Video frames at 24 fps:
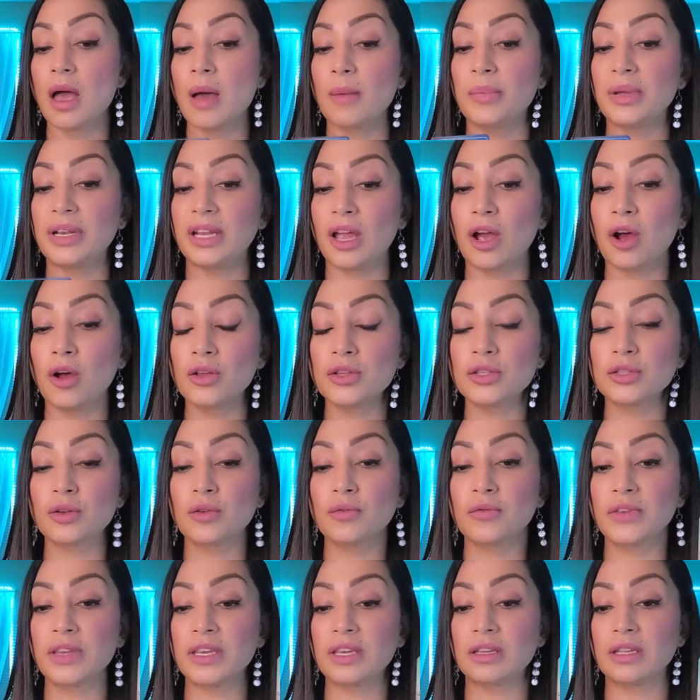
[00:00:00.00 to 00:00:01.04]
But I
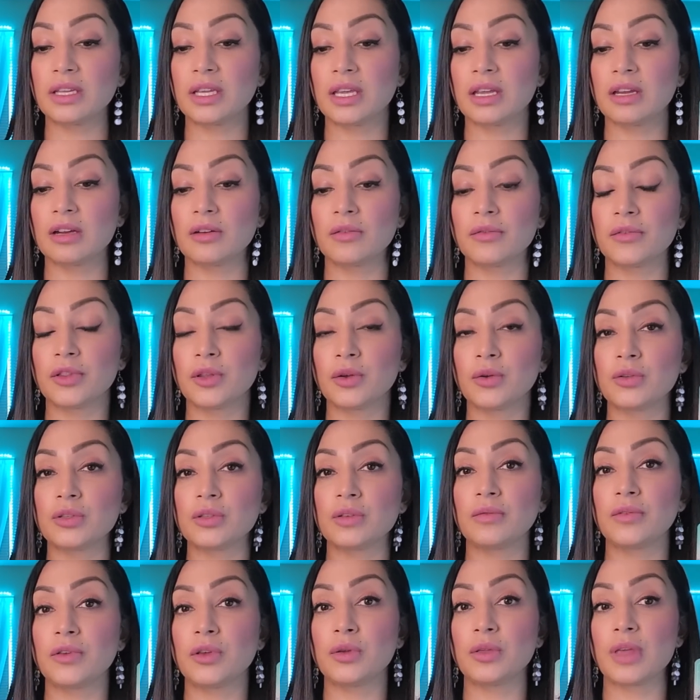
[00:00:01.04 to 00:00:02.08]
also feel here for those
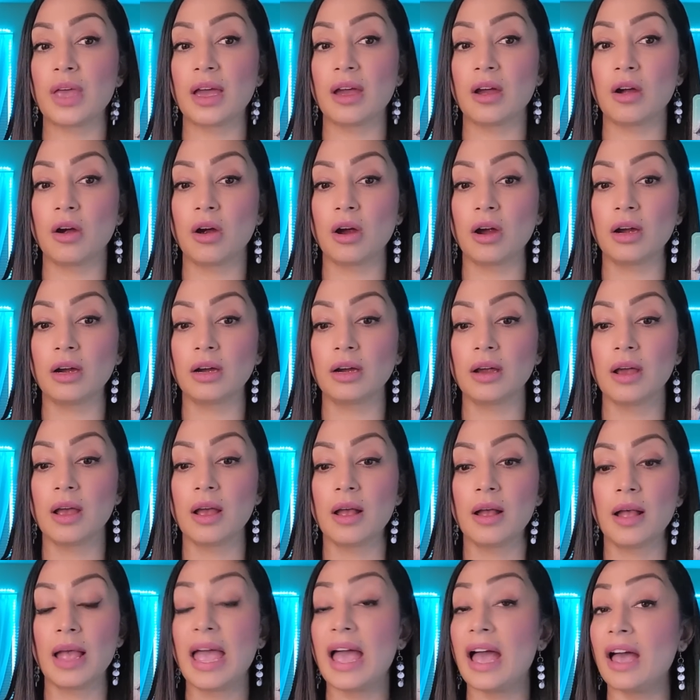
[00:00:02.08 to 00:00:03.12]
of you that are
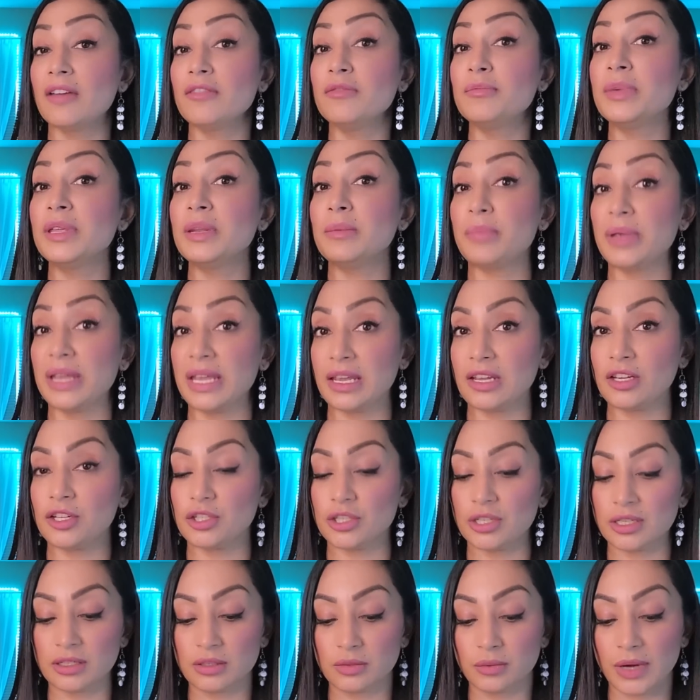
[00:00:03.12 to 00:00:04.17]
have been
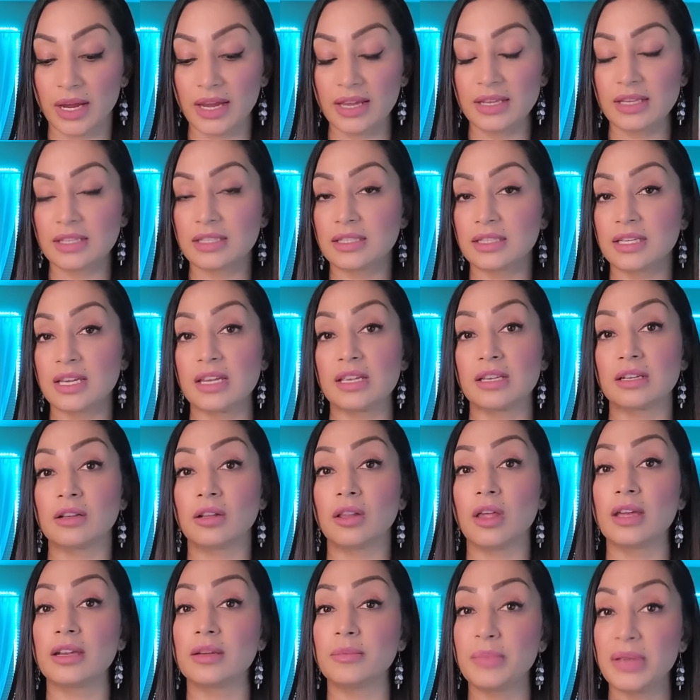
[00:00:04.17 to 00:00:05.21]
patient, right? It's taken a
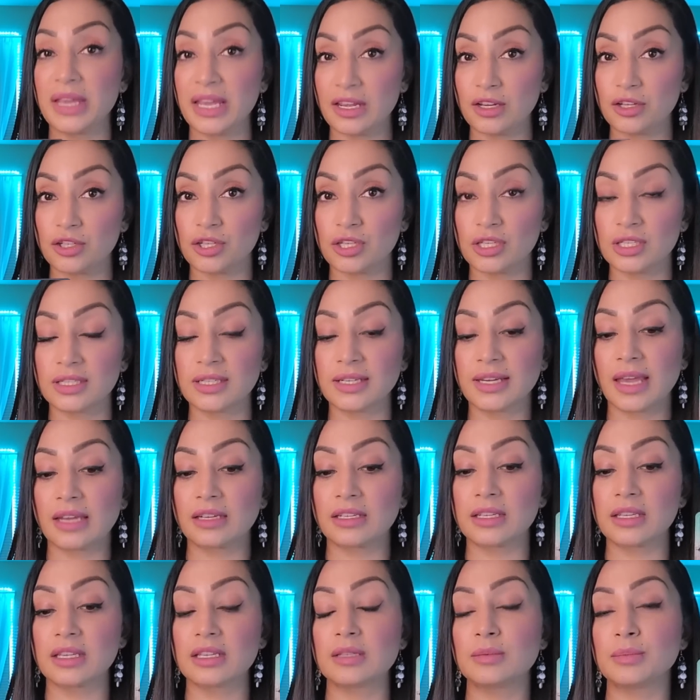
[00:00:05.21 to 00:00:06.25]
lot of patience to get
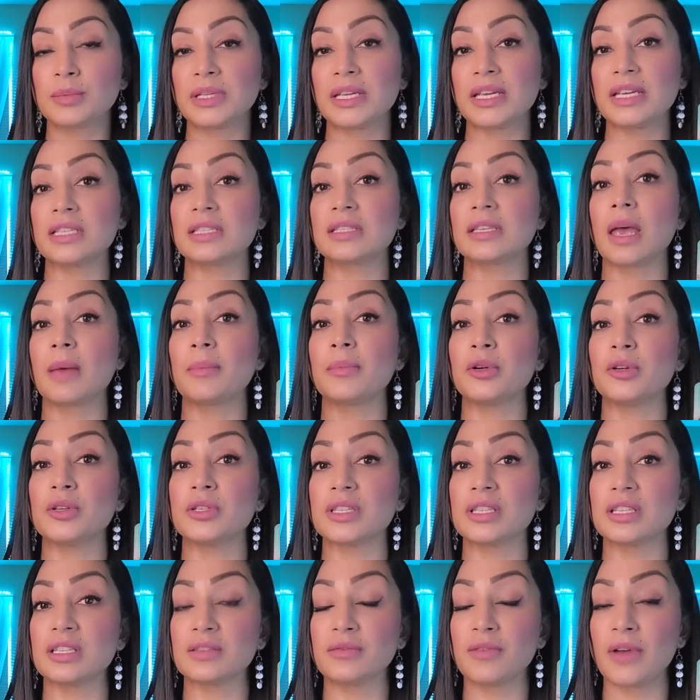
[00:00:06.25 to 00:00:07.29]
to this place. That
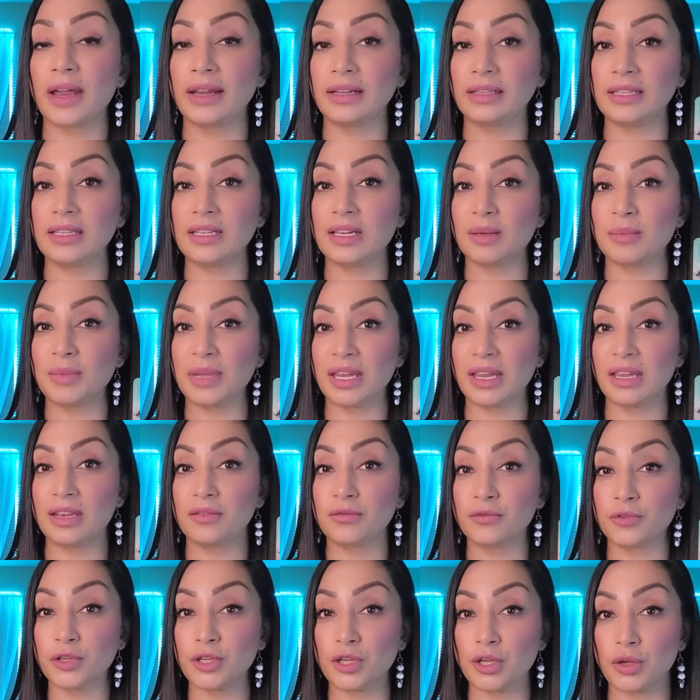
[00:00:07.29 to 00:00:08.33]
person is finally coming in
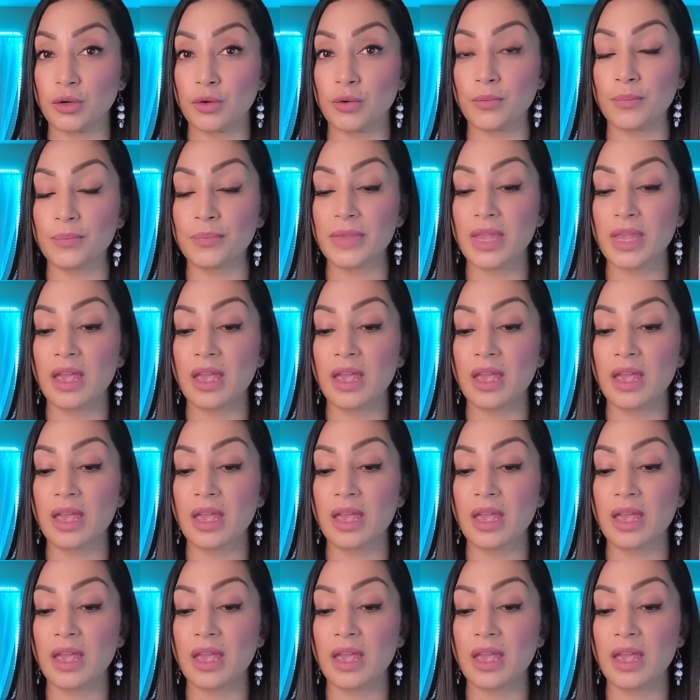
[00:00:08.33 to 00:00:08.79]
for you.